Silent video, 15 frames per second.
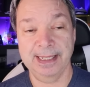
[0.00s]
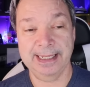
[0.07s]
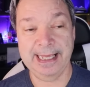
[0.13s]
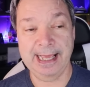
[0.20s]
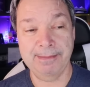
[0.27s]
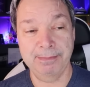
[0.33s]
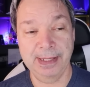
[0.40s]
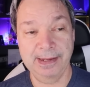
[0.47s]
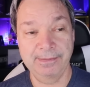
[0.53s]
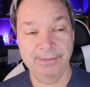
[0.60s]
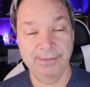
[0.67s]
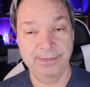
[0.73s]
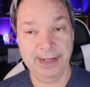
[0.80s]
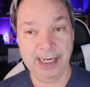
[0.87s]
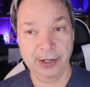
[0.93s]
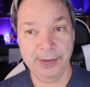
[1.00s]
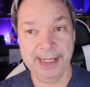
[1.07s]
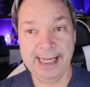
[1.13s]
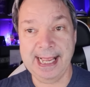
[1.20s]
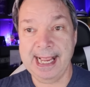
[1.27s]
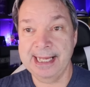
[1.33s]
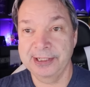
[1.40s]
can be
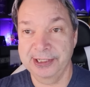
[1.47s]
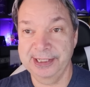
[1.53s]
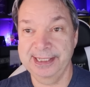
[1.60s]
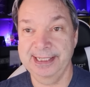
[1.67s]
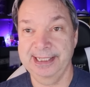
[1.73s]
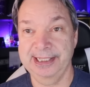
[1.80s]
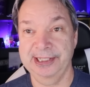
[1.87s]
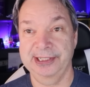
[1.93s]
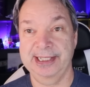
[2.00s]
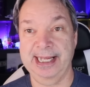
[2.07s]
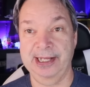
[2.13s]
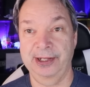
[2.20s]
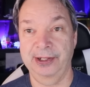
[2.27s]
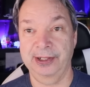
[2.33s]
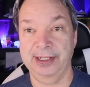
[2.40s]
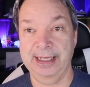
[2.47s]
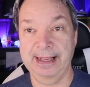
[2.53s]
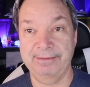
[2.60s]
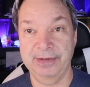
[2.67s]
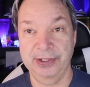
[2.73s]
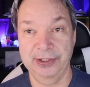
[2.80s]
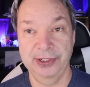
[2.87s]
very hazardous to your health
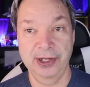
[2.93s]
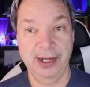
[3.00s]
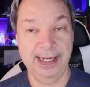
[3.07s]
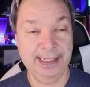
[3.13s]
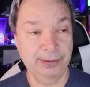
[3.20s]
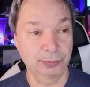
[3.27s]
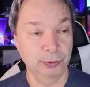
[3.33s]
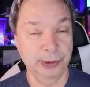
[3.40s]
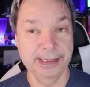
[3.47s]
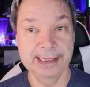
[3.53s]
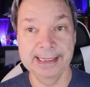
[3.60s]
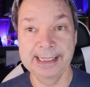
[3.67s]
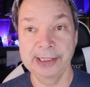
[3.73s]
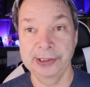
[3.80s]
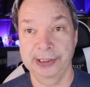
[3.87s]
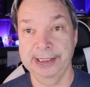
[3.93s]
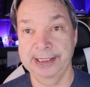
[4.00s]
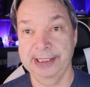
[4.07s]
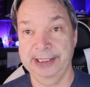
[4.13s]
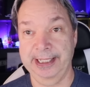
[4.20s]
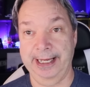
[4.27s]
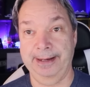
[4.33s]
if you're not in really good
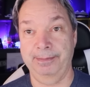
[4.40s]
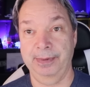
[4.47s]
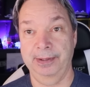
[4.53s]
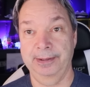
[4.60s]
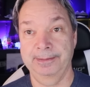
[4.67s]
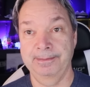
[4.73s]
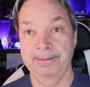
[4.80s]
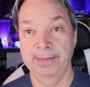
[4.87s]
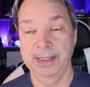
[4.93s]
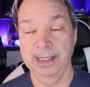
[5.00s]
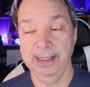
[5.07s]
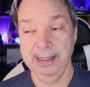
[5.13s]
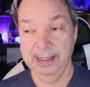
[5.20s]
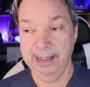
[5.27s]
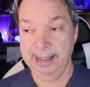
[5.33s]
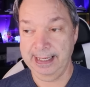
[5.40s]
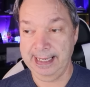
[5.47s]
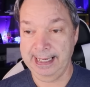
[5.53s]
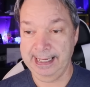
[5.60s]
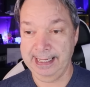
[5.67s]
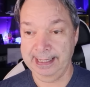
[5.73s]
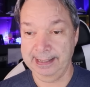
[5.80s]
shape.
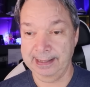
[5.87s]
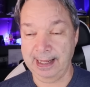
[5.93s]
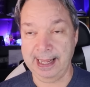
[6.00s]
And